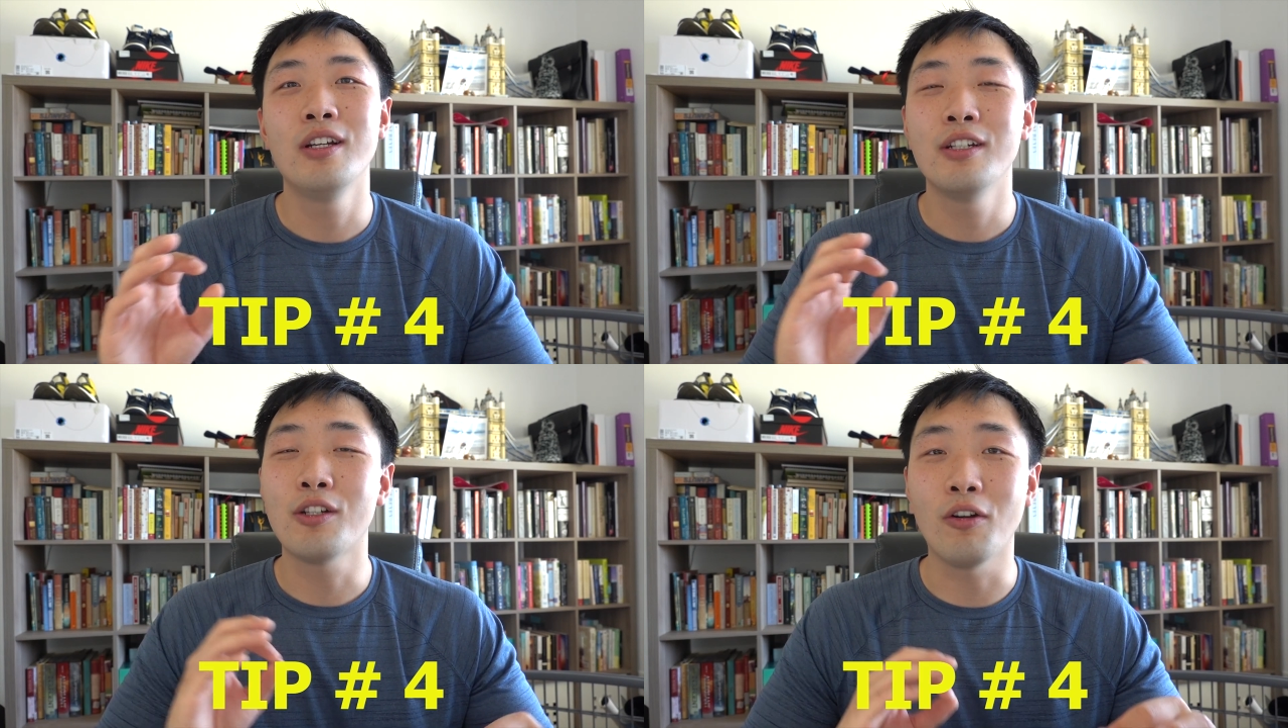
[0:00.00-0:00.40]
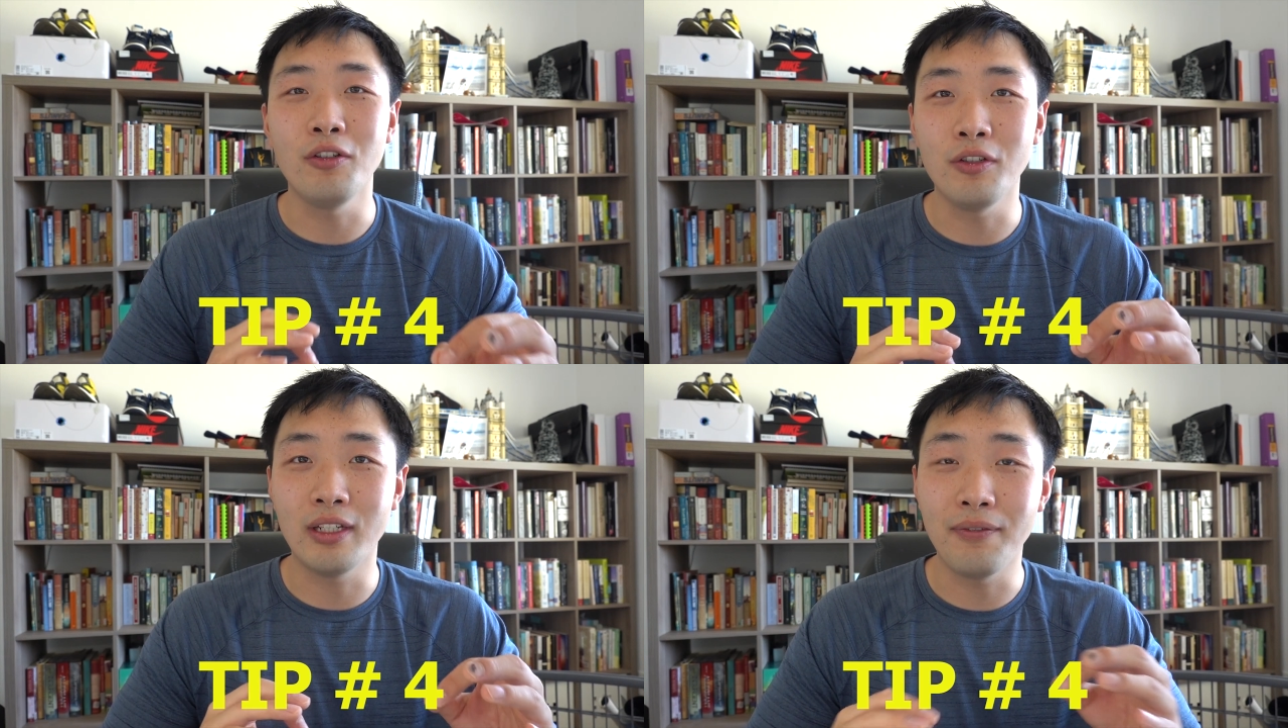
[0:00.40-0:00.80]
starting
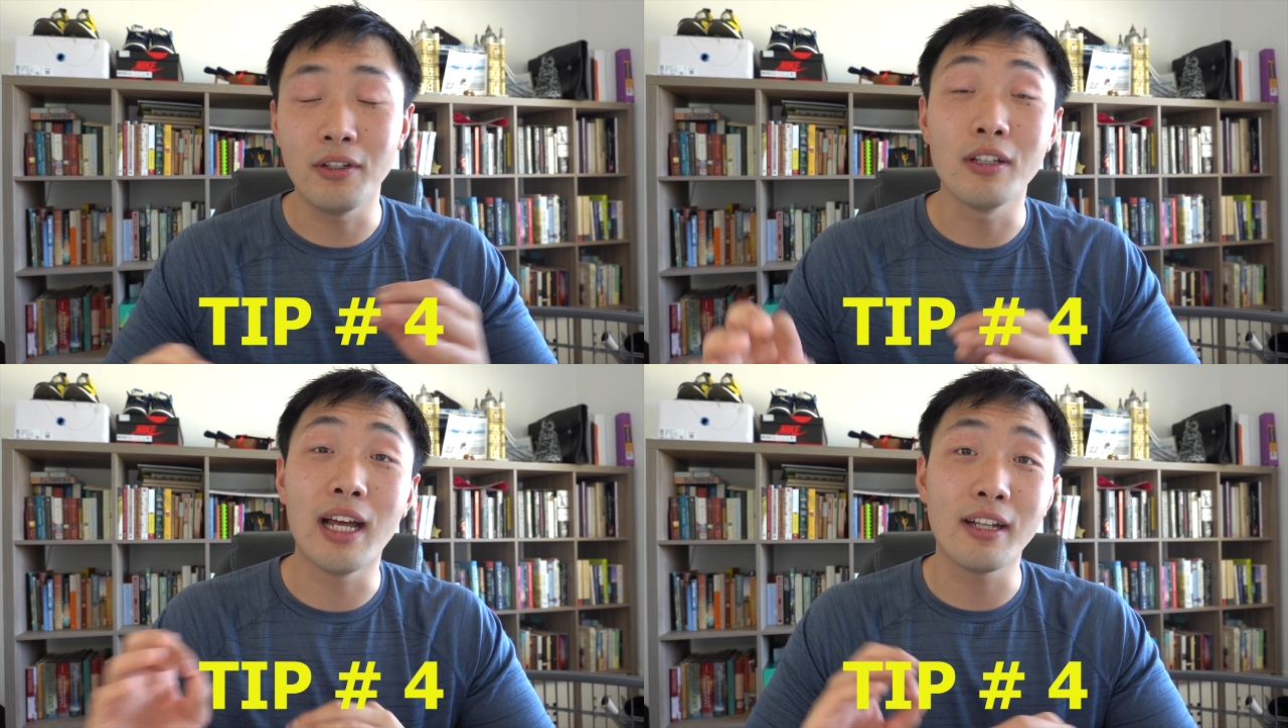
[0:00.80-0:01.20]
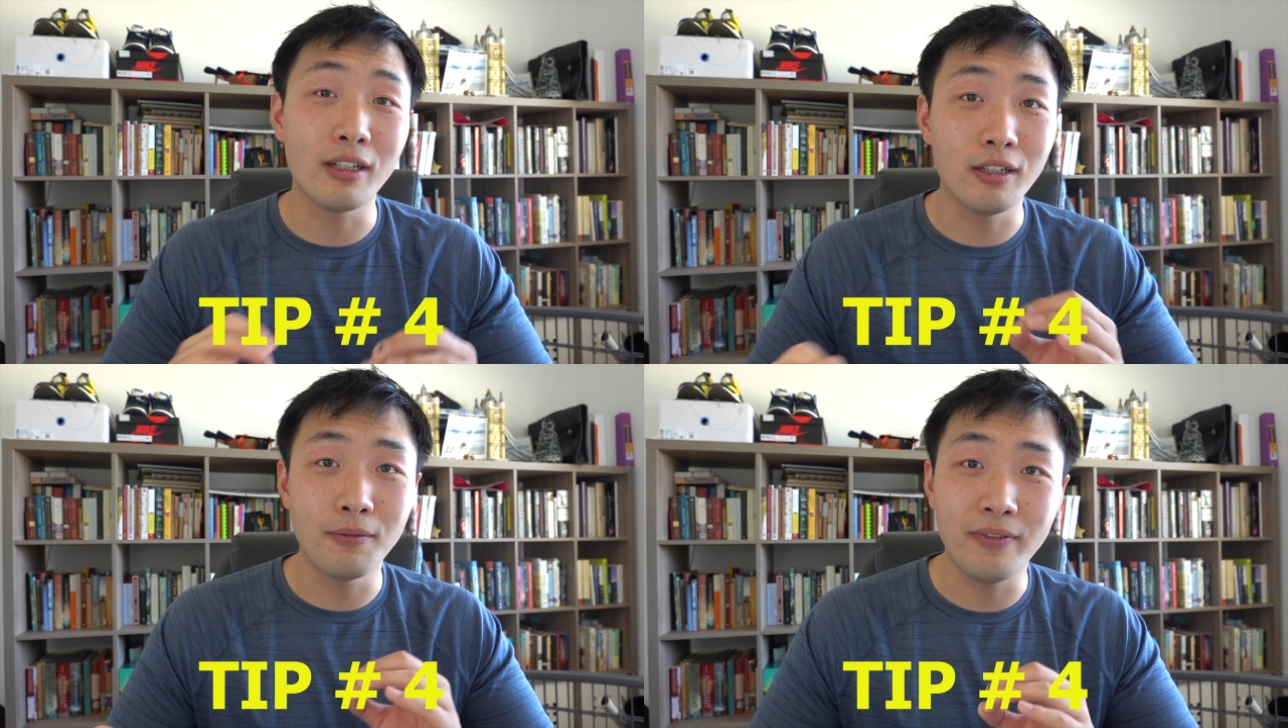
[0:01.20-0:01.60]
to give you a lot of
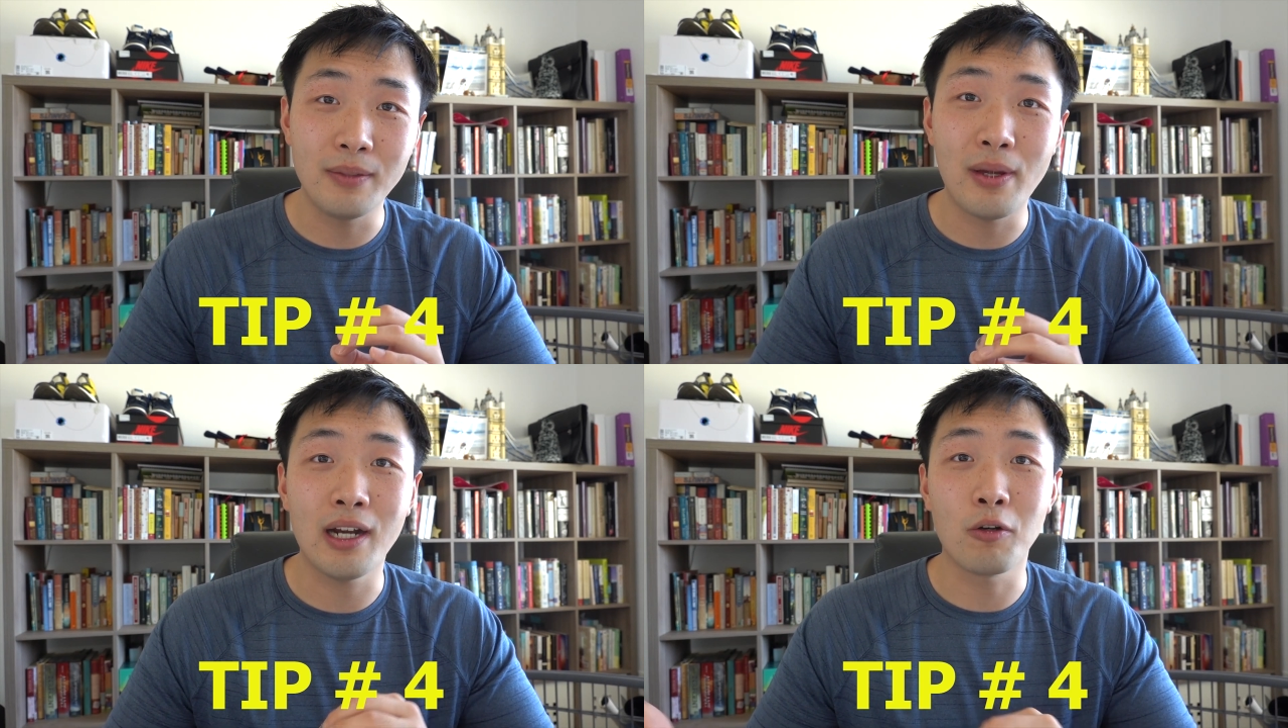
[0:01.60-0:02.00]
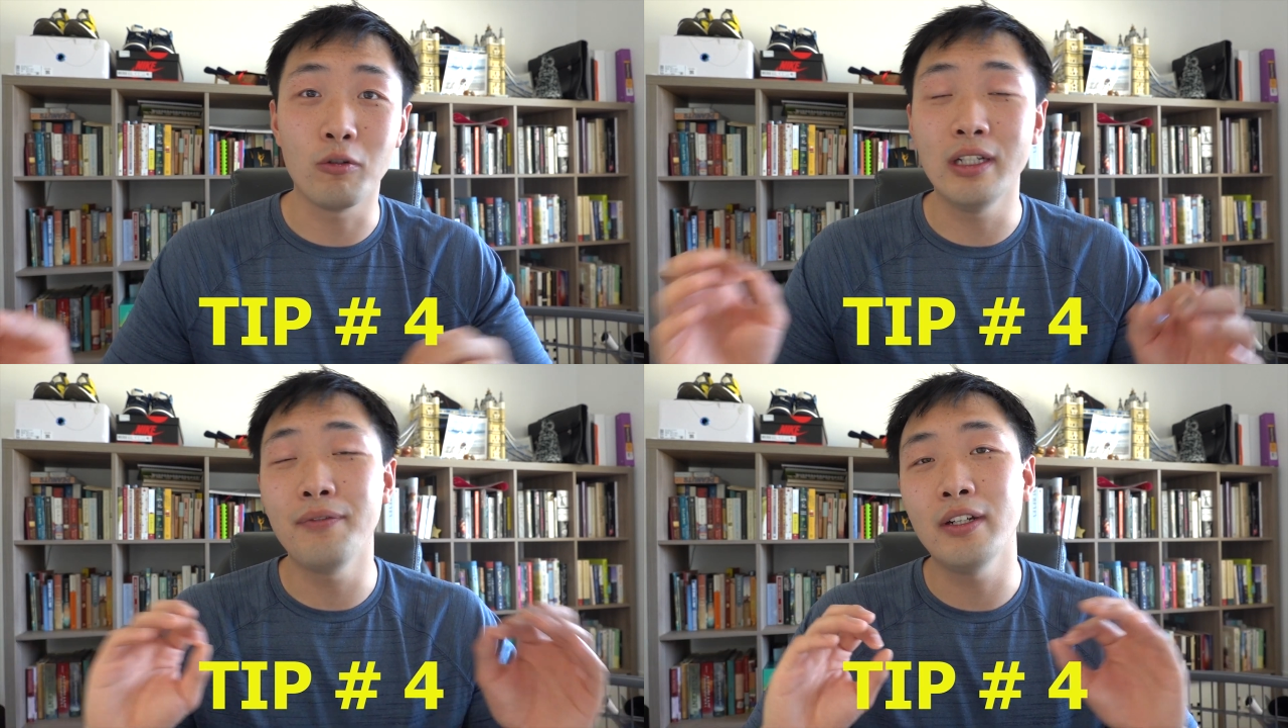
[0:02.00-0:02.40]
good feedback
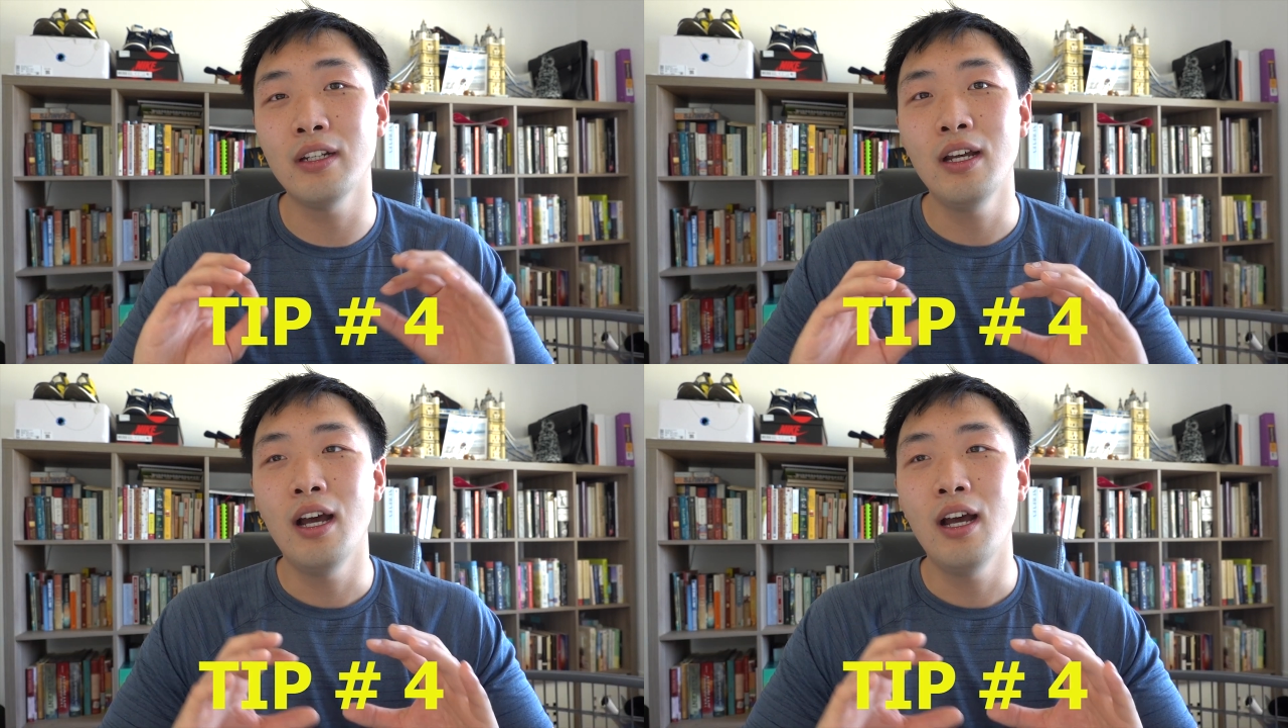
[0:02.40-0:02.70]
or even